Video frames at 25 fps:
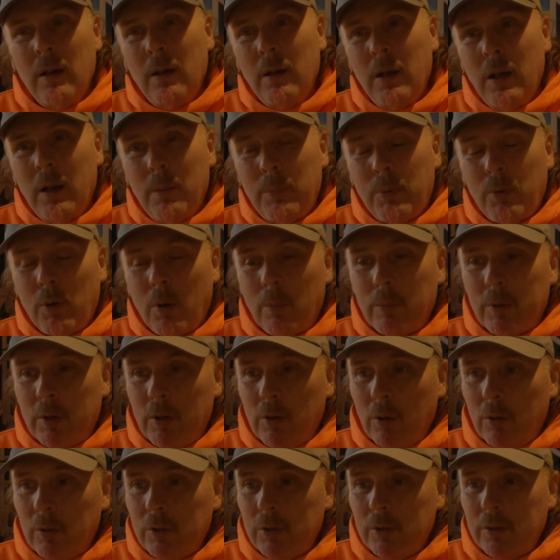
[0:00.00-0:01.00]
Uh, probably
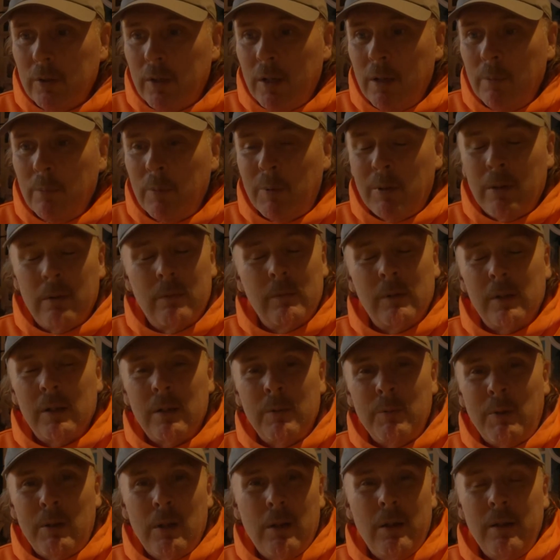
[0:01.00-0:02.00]
not. But
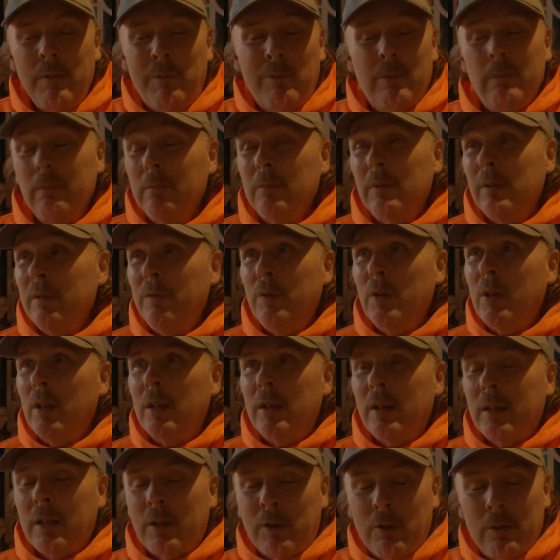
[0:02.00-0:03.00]
uh, if, if you
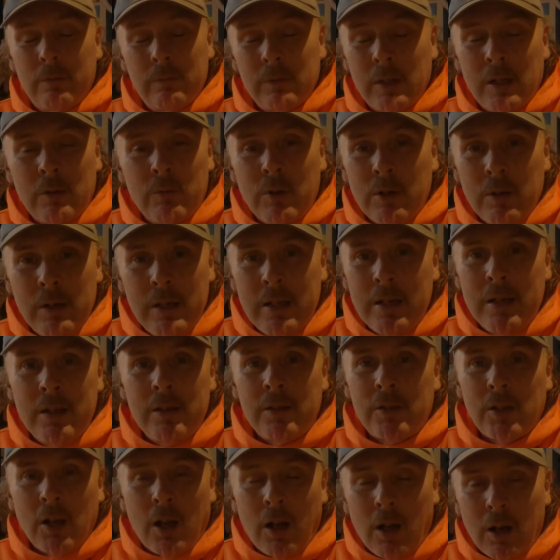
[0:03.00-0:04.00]
get like a, a, really
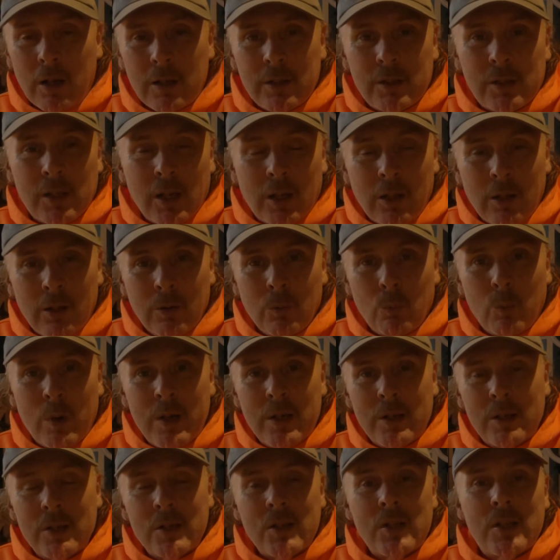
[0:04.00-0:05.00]
dark, dull
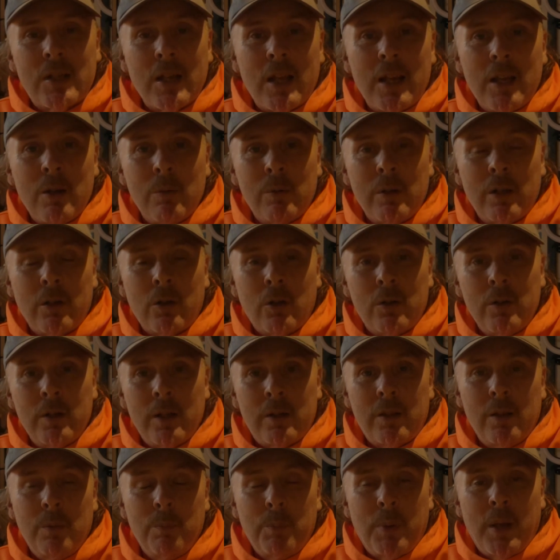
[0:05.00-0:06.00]
winter's day when I got
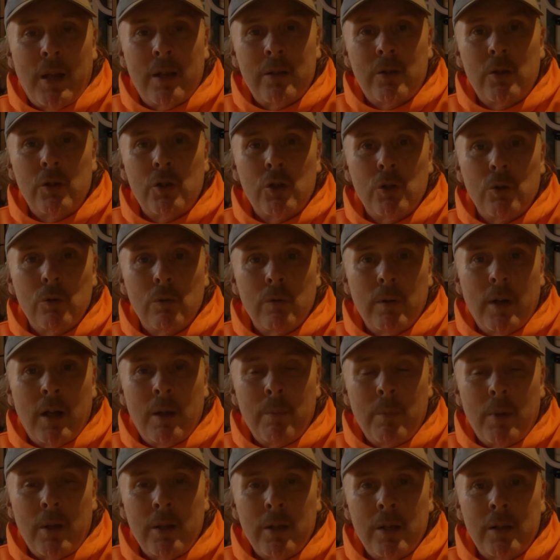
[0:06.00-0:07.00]
nothing better to do,
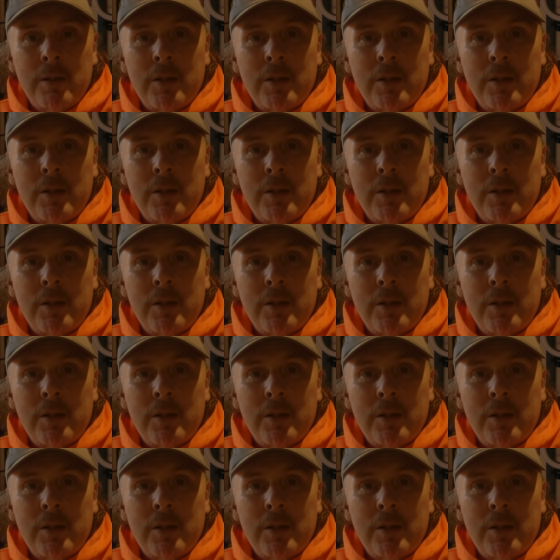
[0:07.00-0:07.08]
I might